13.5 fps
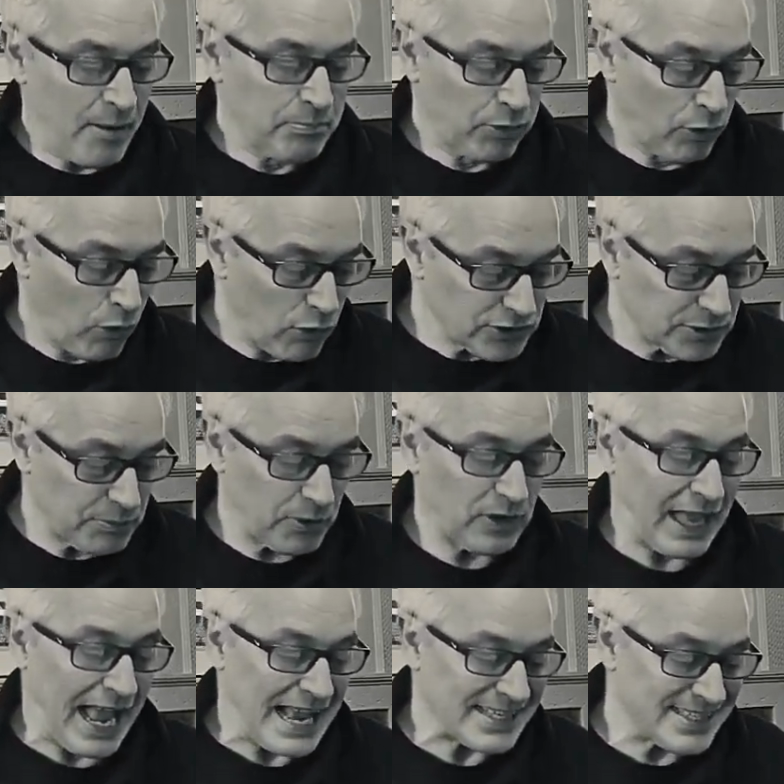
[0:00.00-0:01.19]
Plausible
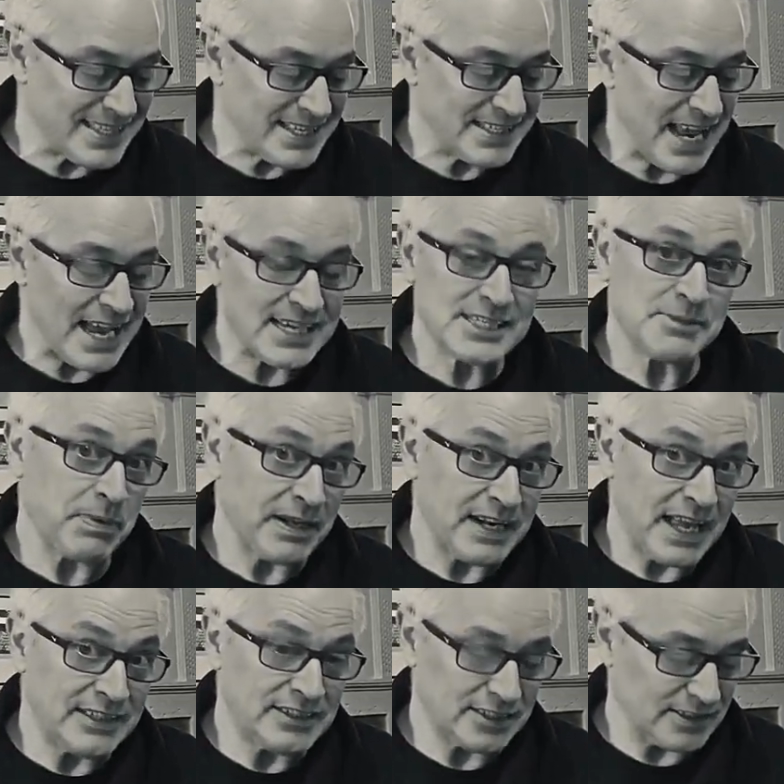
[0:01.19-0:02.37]
as this
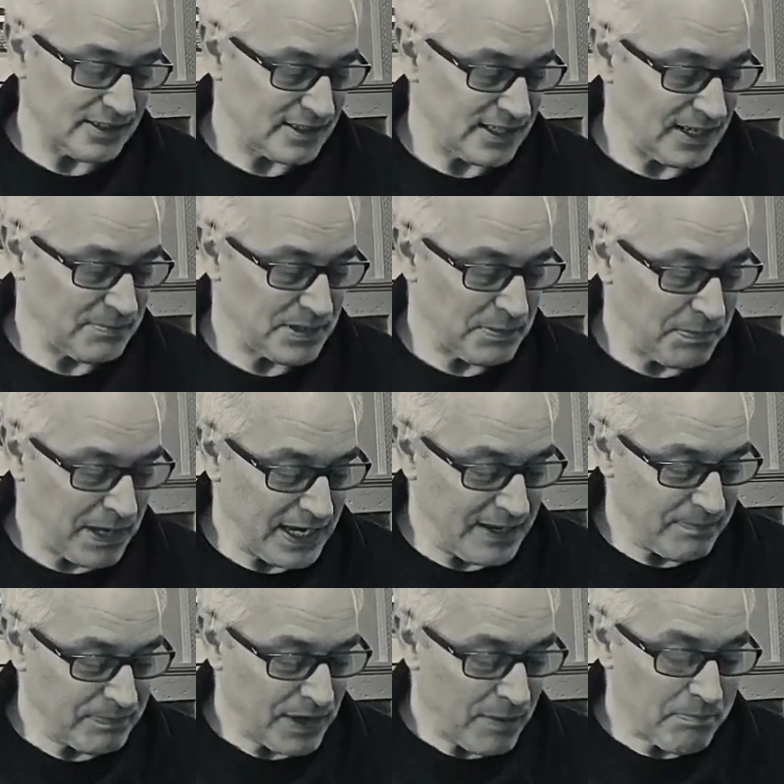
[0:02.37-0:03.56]
explanation seemed to be,
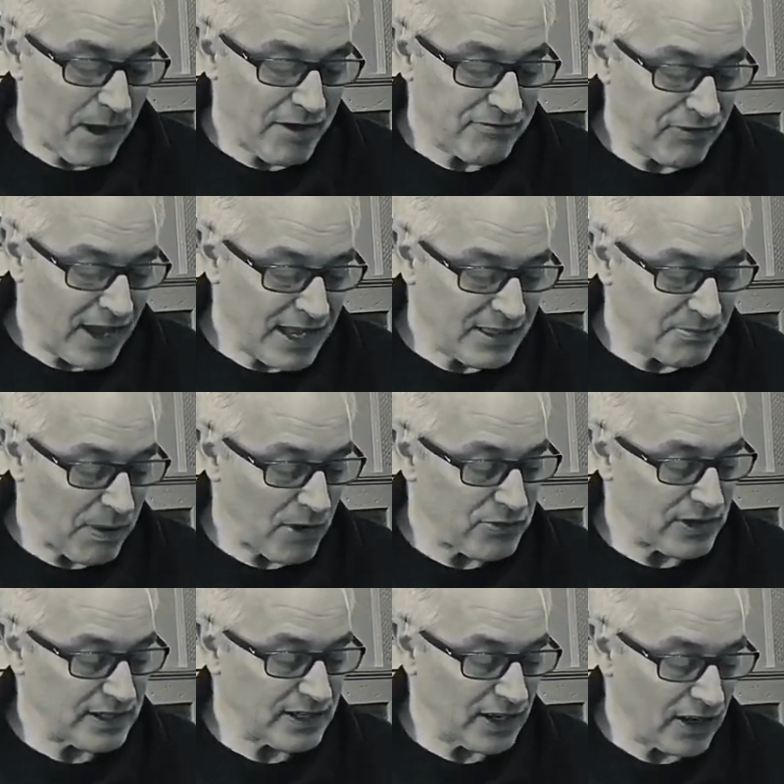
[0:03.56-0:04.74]
my faith both
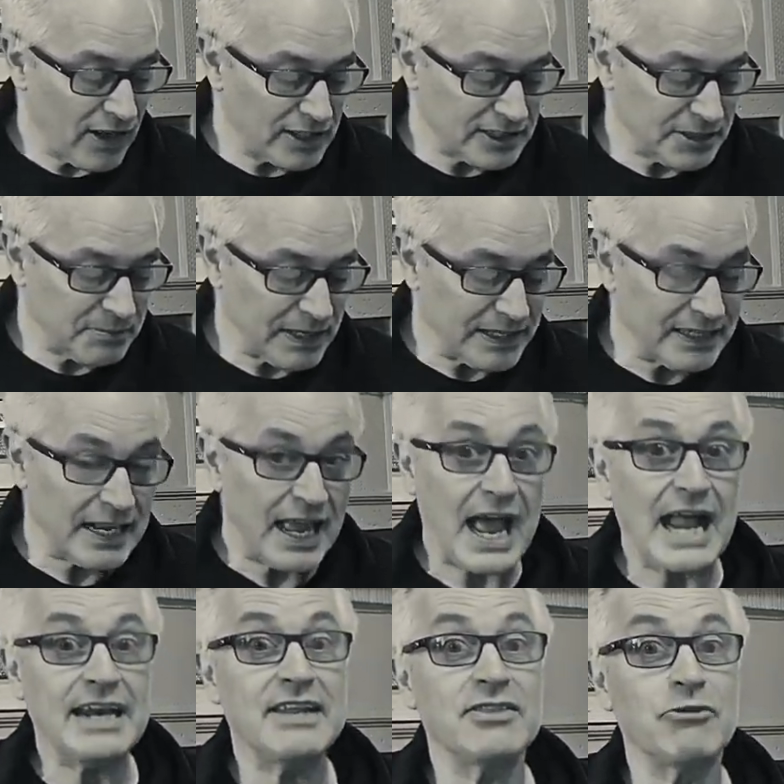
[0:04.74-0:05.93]
in clergymen
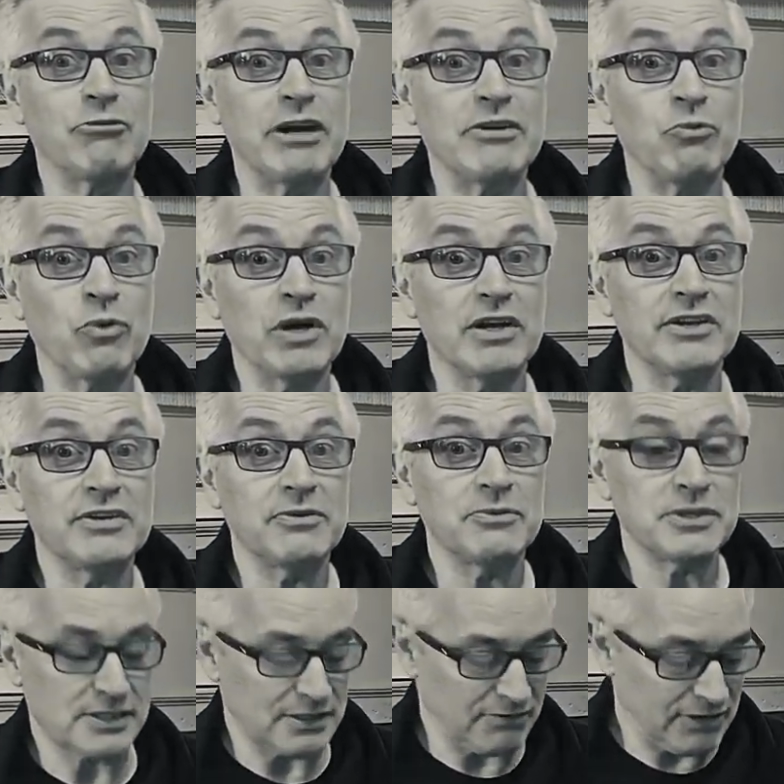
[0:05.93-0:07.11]
and in the written word
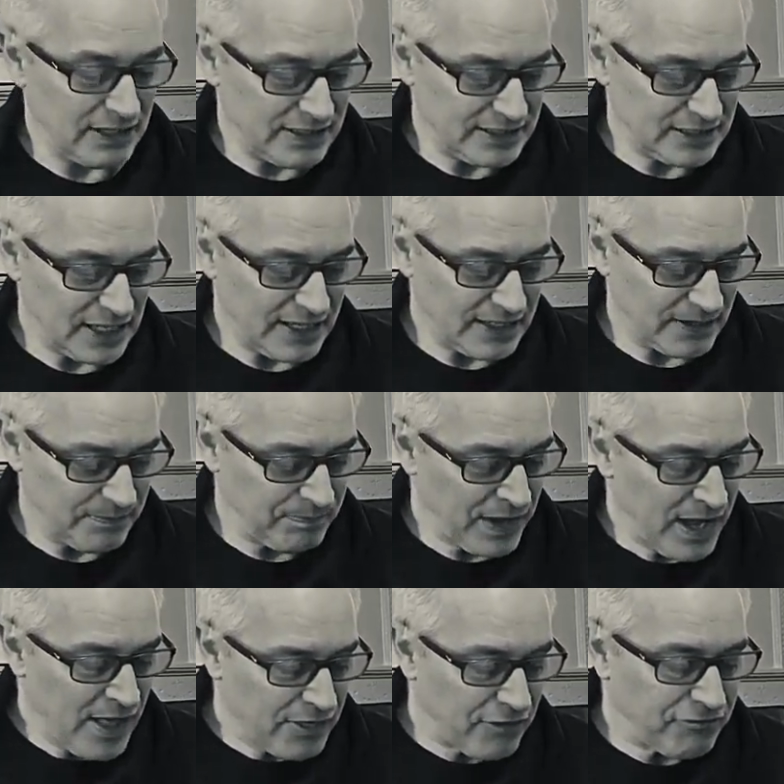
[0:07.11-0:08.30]
was severely shaken.
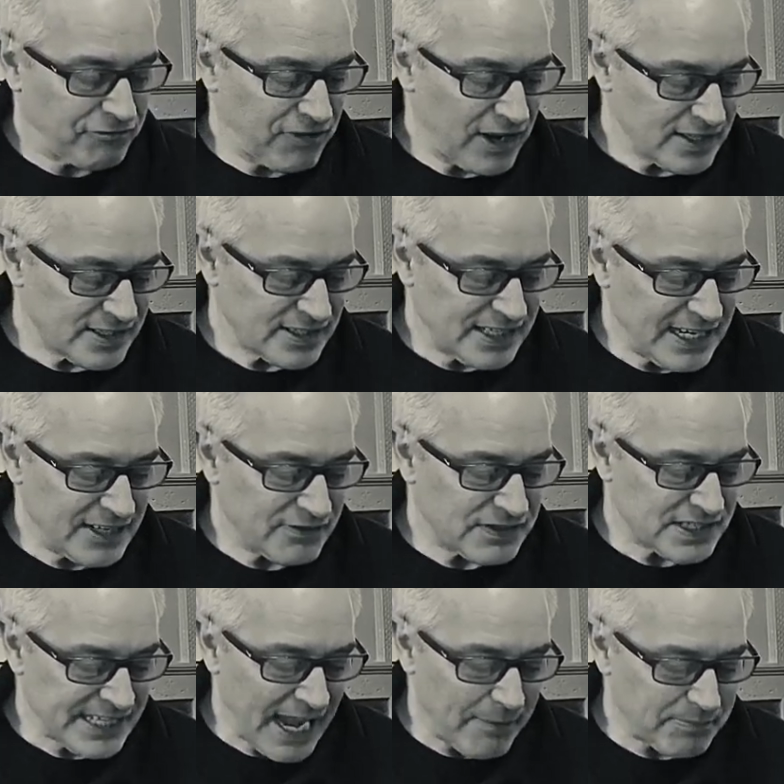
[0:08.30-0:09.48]
The first seed of
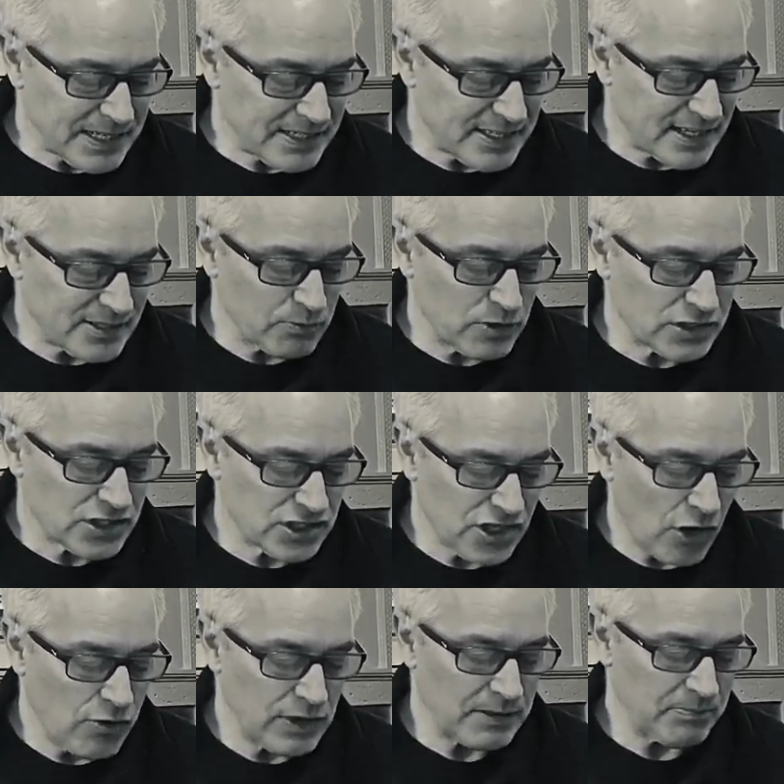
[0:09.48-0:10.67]
scepticism was
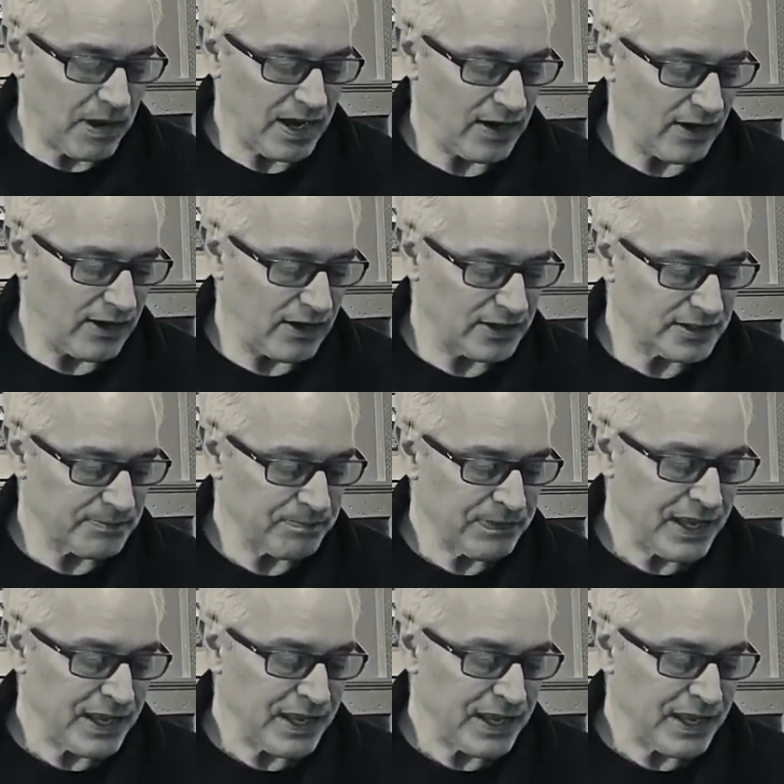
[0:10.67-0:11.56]
sown in my heart.